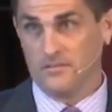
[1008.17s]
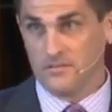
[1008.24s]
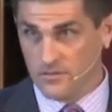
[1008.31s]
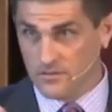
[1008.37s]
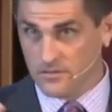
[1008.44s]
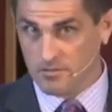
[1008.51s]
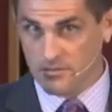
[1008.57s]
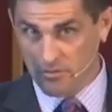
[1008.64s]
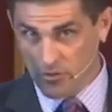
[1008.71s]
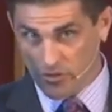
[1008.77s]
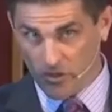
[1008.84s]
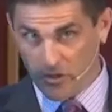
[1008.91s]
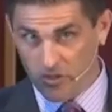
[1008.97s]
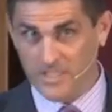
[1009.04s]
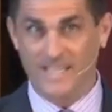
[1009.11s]
You
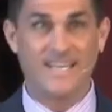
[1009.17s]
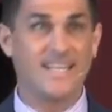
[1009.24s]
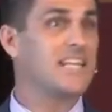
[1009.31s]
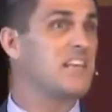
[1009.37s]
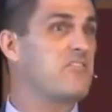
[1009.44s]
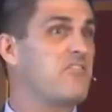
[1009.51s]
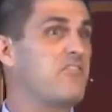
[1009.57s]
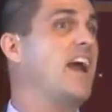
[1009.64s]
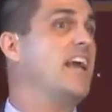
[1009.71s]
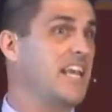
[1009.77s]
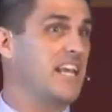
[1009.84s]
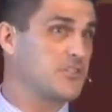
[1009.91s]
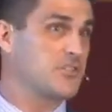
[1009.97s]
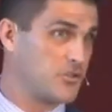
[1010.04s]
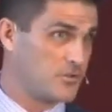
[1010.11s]
could look at any
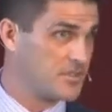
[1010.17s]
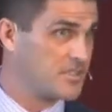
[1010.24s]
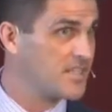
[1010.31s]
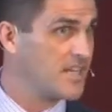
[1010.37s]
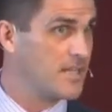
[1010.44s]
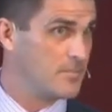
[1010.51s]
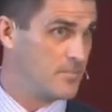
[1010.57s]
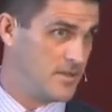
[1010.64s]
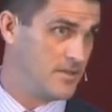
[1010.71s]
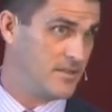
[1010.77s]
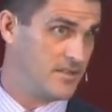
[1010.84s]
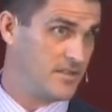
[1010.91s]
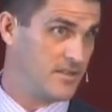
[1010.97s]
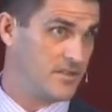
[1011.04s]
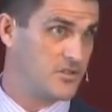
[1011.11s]
financial statement
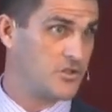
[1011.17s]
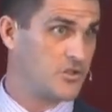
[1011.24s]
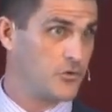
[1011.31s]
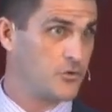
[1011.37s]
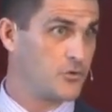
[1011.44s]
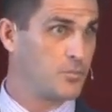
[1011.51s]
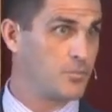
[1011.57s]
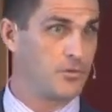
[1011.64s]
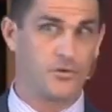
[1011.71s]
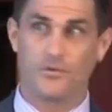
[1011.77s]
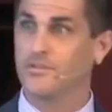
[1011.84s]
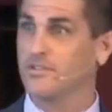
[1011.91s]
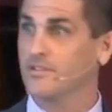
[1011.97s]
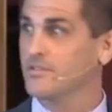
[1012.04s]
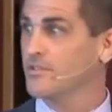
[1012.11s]
that this church
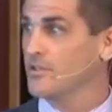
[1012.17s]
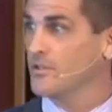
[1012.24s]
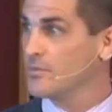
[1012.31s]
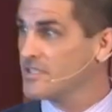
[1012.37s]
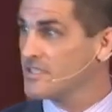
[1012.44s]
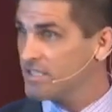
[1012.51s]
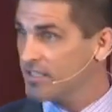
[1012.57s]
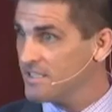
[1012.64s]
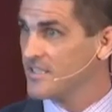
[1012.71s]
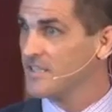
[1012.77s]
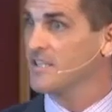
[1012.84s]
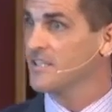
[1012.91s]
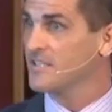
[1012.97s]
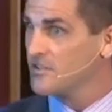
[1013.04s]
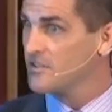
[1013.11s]
produces, and you would see
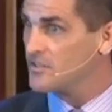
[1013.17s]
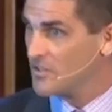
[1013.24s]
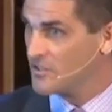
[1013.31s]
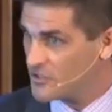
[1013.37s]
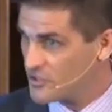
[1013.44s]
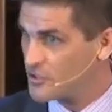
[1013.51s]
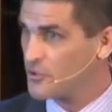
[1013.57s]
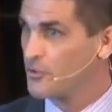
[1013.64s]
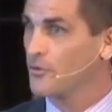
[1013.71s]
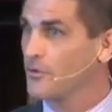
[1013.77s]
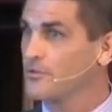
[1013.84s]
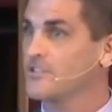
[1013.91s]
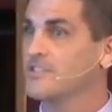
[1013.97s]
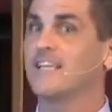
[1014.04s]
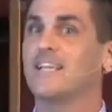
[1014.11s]
that this is a
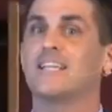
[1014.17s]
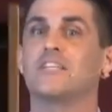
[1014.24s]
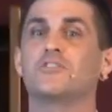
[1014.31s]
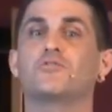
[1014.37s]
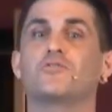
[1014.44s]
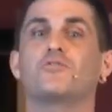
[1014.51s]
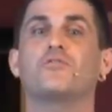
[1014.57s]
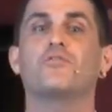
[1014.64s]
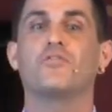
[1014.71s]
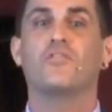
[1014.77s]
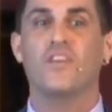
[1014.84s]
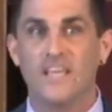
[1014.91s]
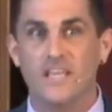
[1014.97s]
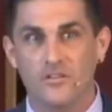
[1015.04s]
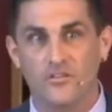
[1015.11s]
church that is
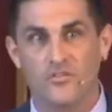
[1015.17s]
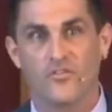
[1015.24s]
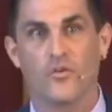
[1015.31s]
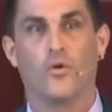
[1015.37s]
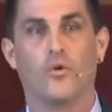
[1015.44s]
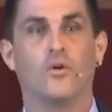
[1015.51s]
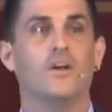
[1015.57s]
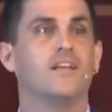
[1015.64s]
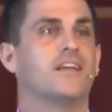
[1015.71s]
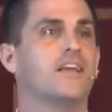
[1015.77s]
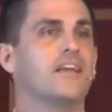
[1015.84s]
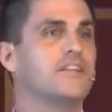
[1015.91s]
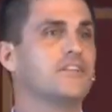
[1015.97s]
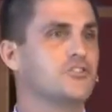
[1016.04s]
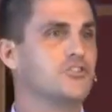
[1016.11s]
faithful
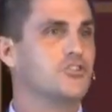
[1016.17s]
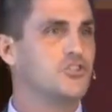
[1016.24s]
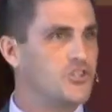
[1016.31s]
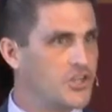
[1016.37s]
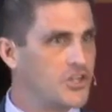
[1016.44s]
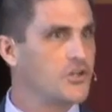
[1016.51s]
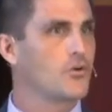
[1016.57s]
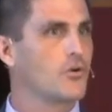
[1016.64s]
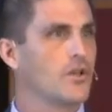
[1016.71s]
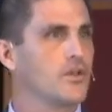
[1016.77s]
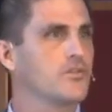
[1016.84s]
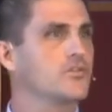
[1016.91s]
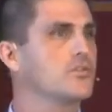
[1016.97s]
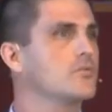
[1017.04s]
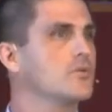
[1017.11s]
and
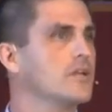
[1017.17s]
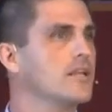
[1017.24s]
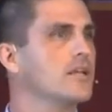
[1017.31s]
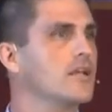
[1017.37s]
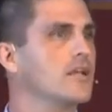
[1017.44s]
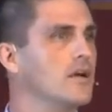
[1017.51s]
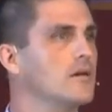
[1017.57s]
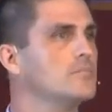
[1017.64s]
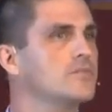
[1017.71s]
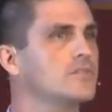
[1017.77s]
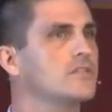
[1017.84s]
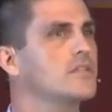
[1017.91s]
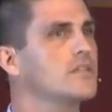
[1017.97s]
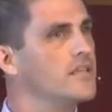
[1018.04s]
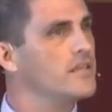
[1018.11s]
generous when it comes
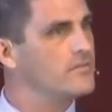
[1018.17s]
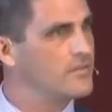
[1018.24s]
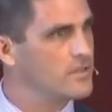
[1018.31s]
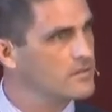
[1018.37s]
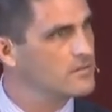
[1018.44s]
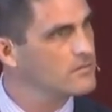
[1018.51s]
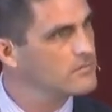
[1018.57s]
to giving.